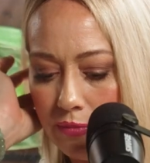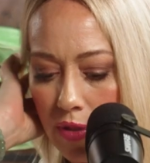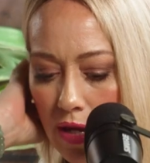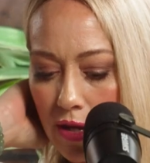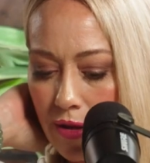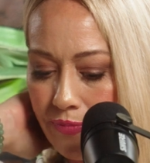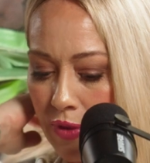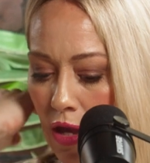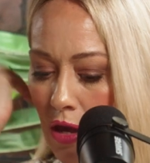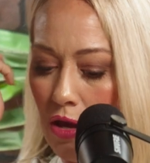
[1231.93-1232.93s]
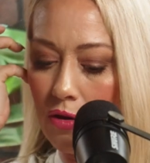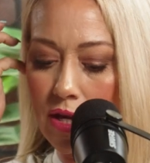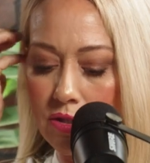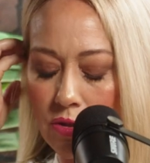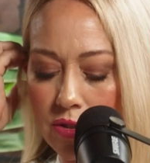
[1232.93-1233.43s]
Yeah.
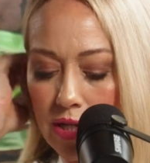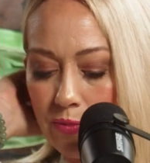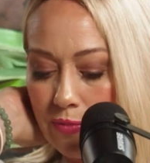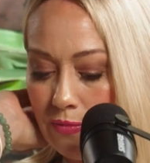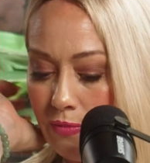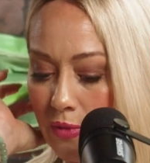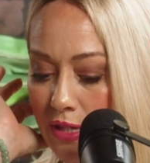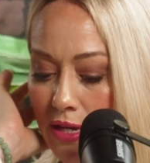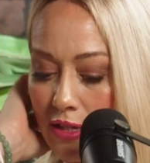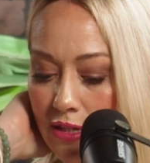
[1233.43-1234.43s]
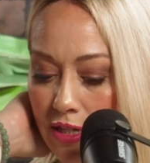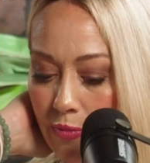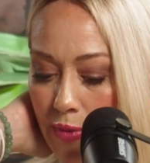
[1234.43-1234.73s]
Okay, so size of the tip